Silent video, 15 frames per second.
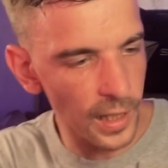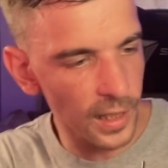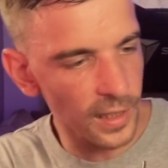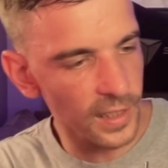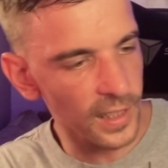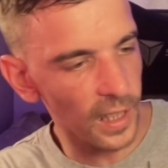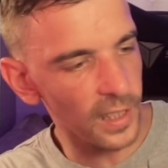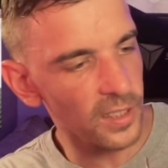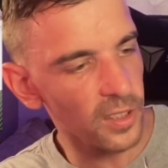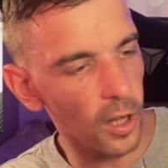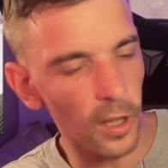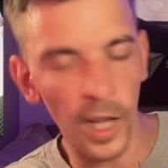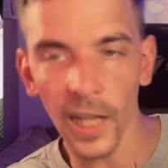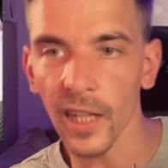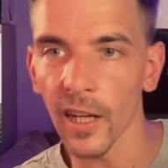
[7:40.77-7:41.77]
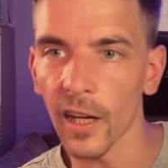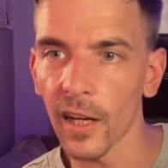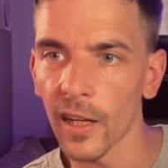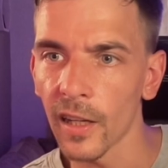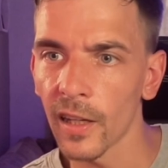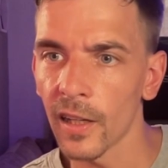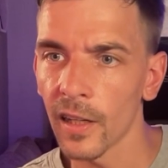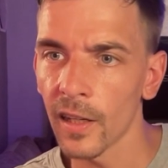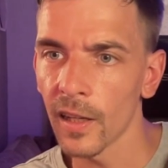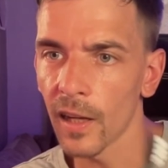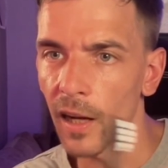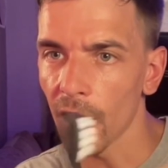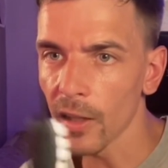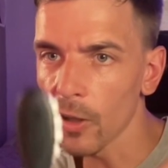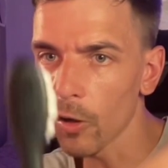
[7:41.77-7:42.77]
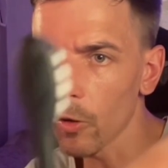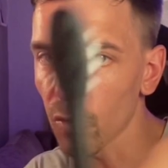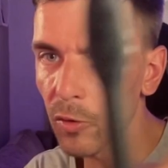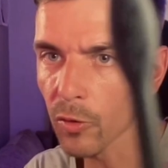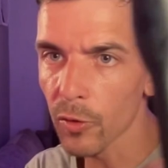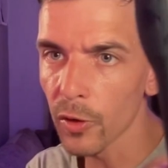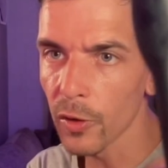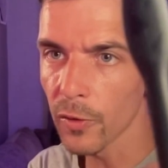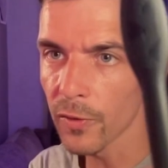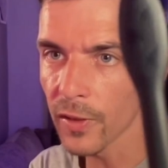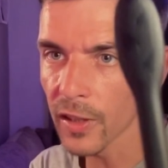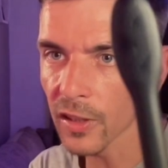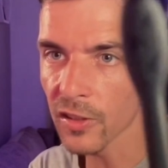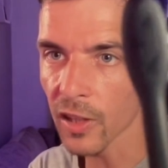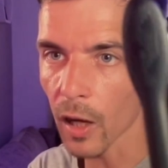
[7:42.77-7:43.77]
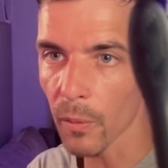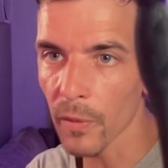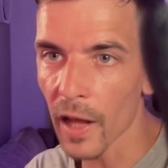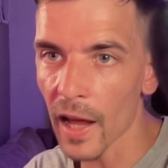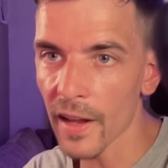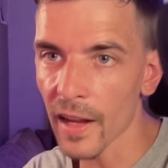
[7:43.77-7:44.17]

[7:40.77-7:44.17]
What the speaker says: You can tell it's got like a little groove in the top there.